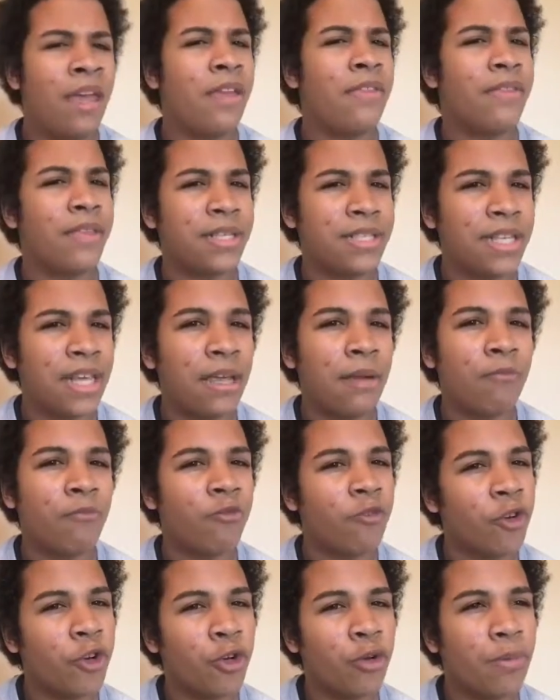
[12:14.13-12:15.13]
in the same
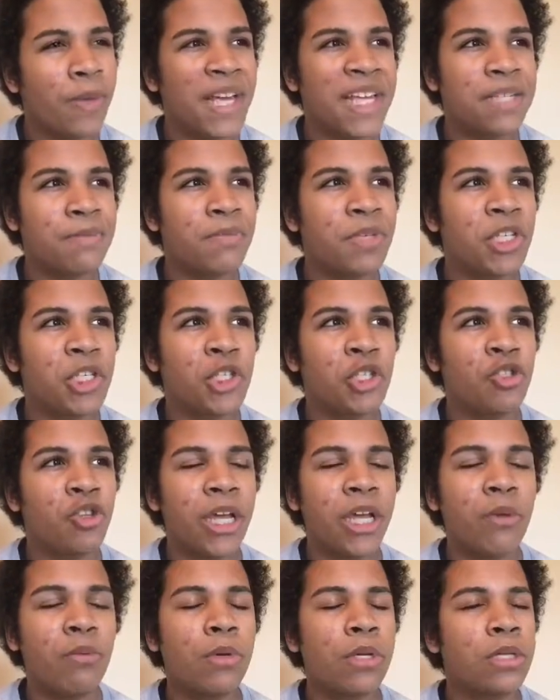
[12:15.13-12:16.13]
room as Miss
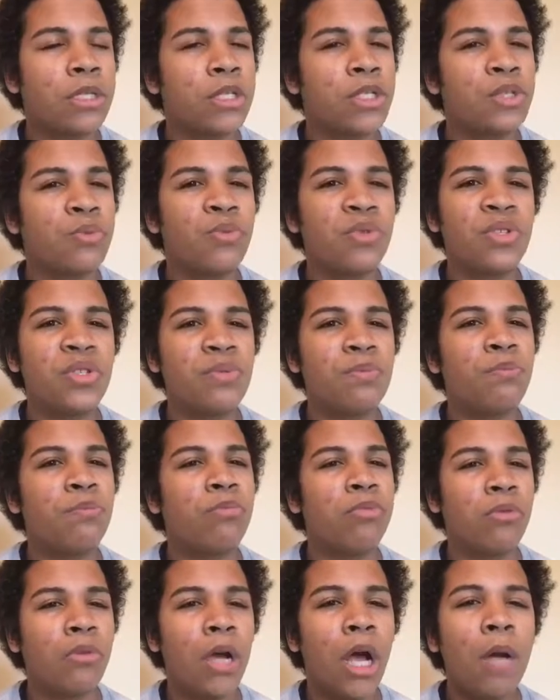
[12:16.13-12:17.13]
Straight, which was
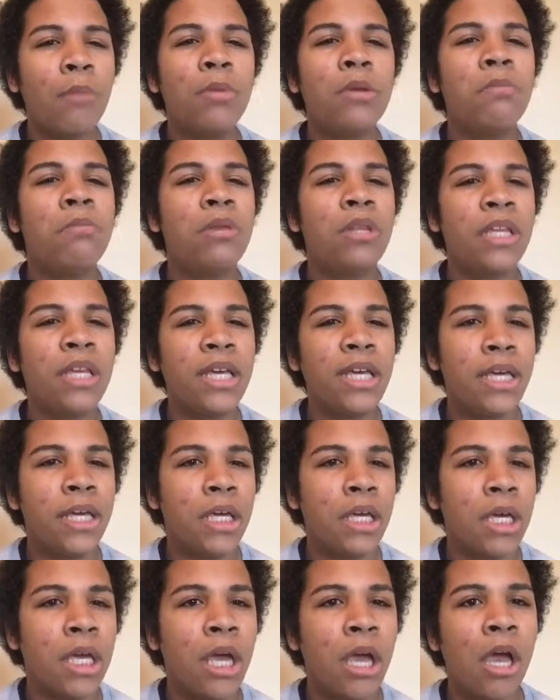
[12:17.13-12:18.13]

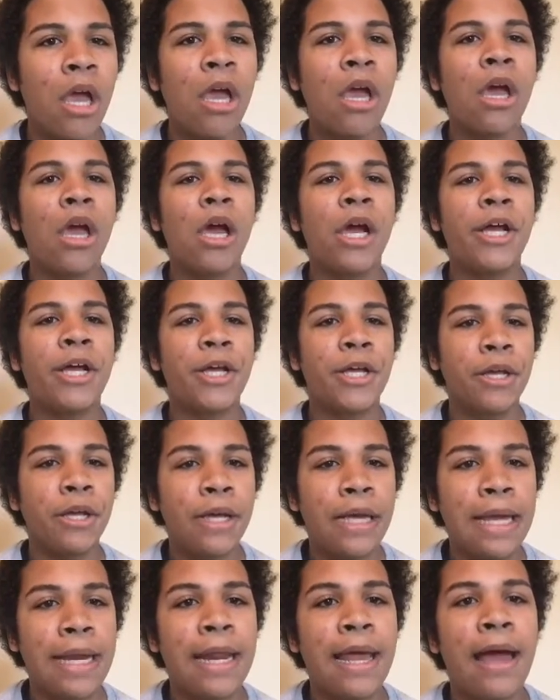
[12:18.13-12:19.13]
probably a
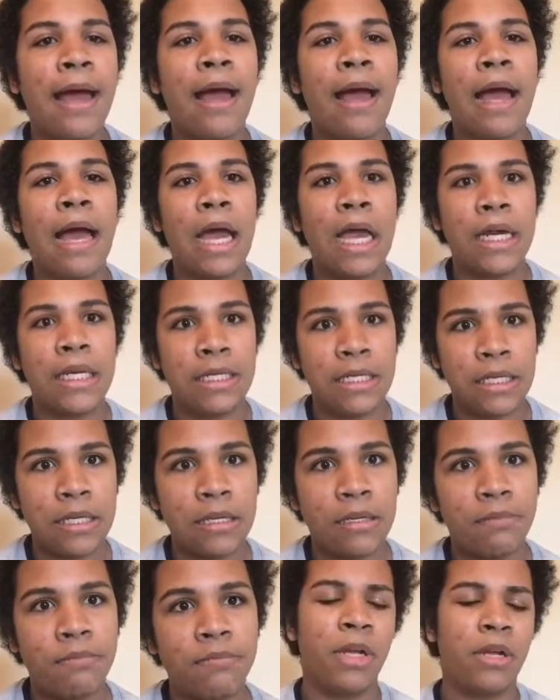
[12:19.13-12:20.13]
good
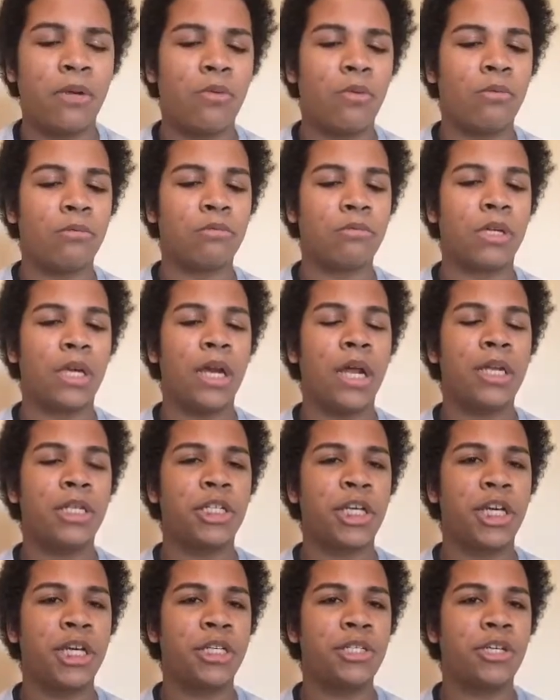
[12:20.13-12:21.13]
idea. Like, well, can I
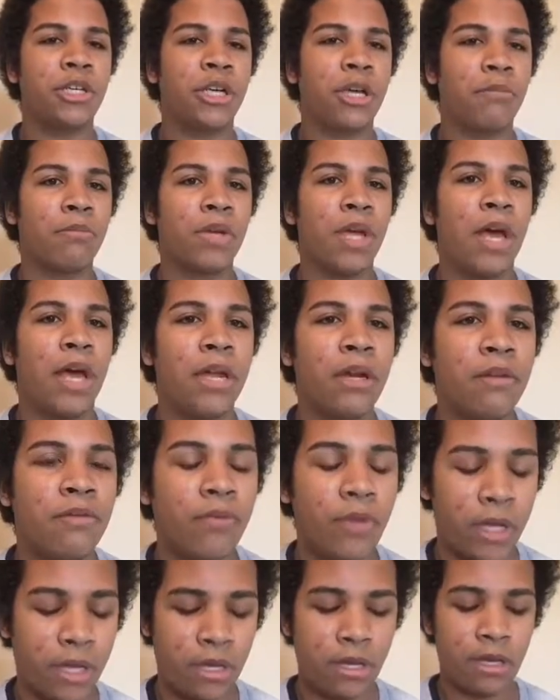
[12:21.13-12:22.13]
change? Like, I'm kind
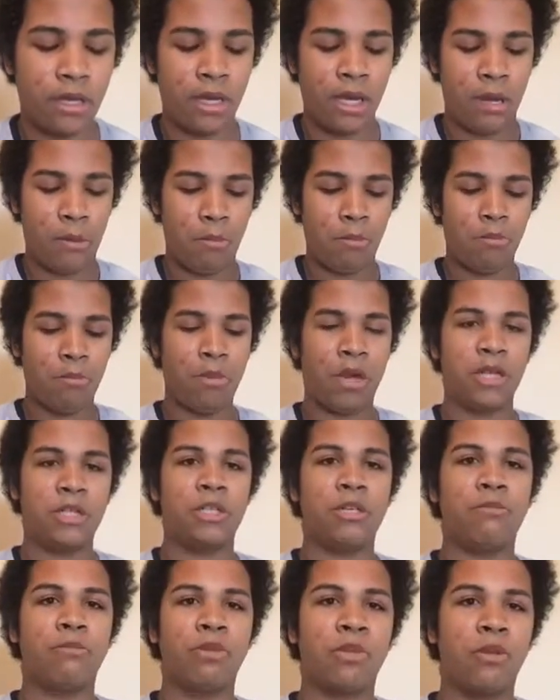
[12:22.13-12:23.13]
of like in my
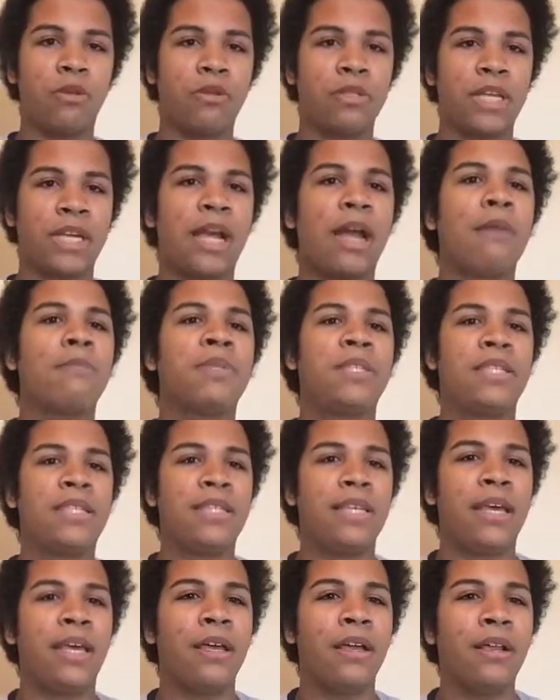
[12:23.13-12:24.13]
gym clothes. Like, I'm
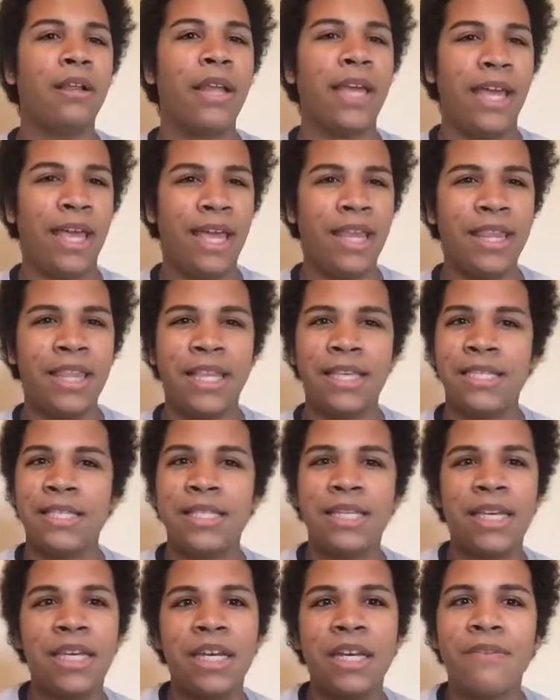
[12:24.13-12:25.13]
still in the
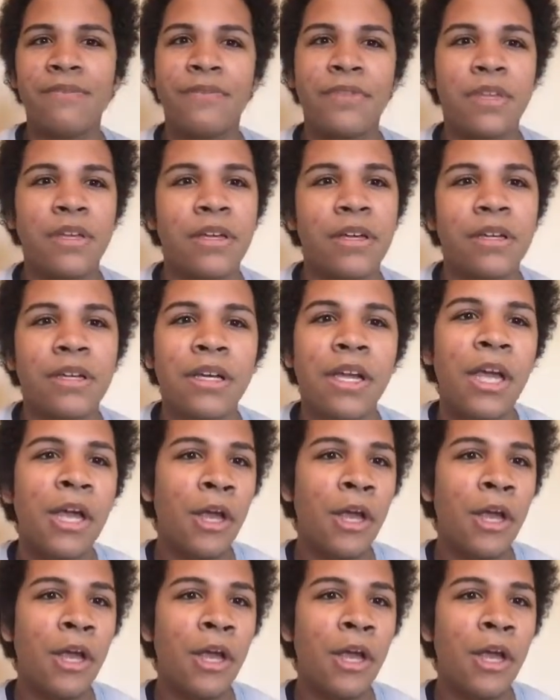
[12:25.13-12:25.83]
scene of the